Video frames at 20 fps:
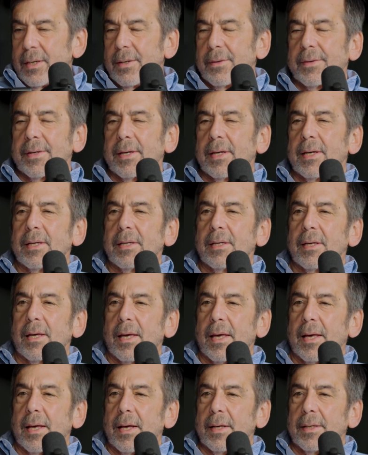okay?
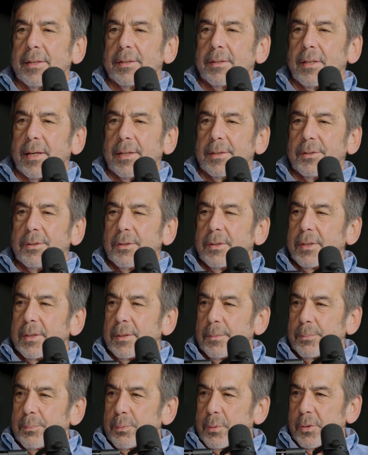And you
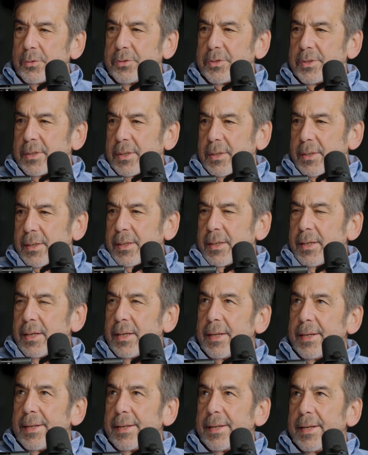can approach it
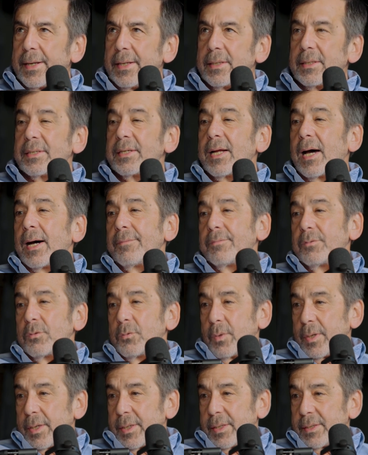in a novel
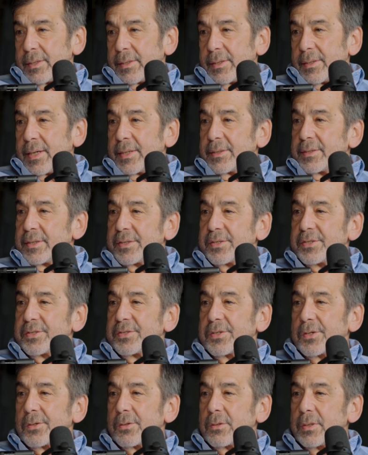way, not
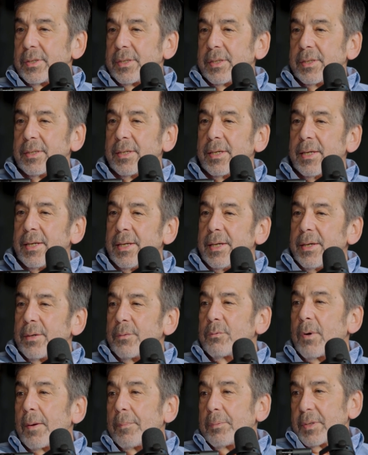necessarily
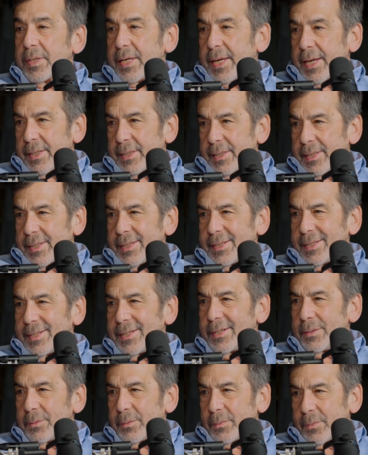replicating
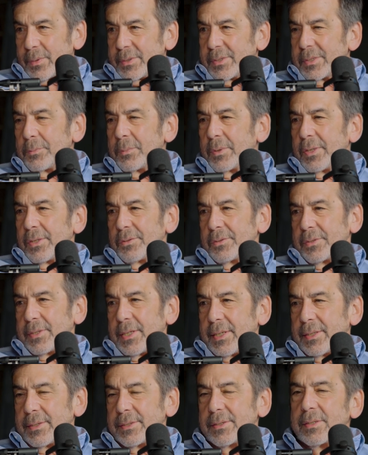what someone else
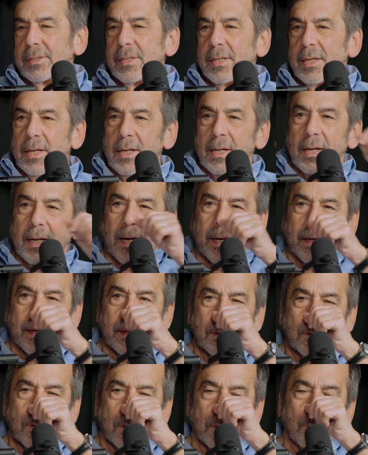has.
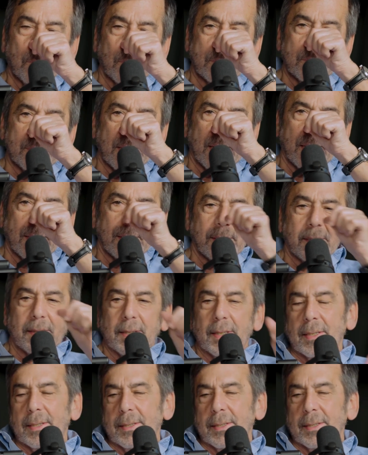You know, I once had,